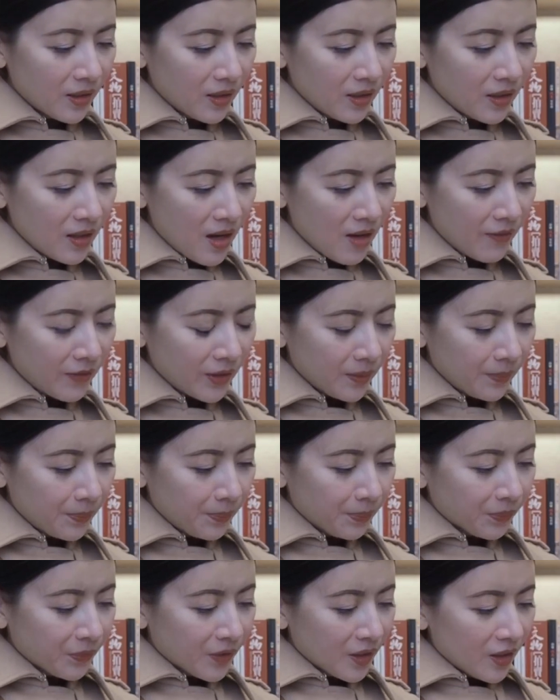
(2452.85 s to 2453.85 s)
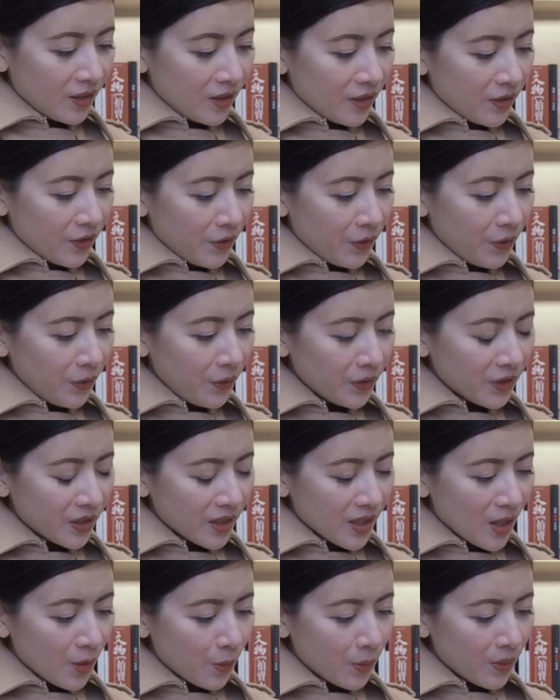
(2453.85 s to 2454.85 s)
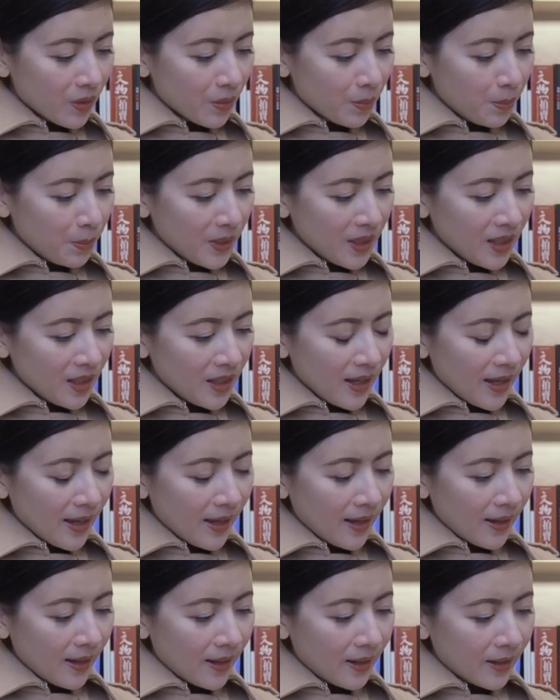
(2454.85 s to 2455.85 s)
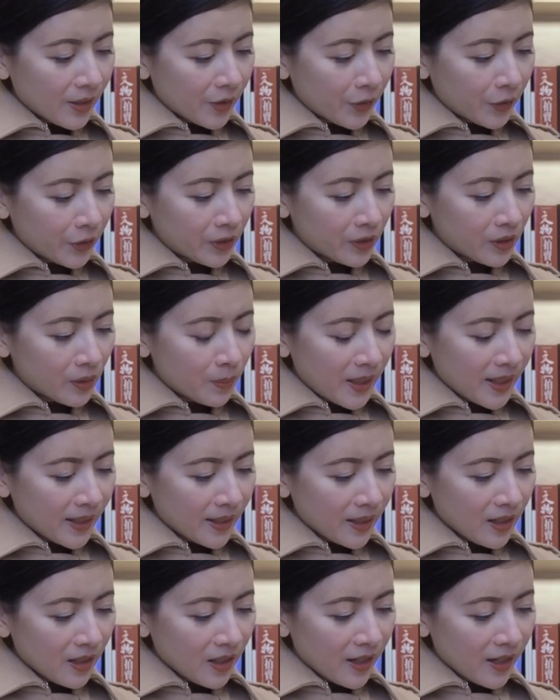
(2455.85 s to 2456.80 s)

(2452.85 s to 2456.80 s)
Neville, you stay with me and Hermione.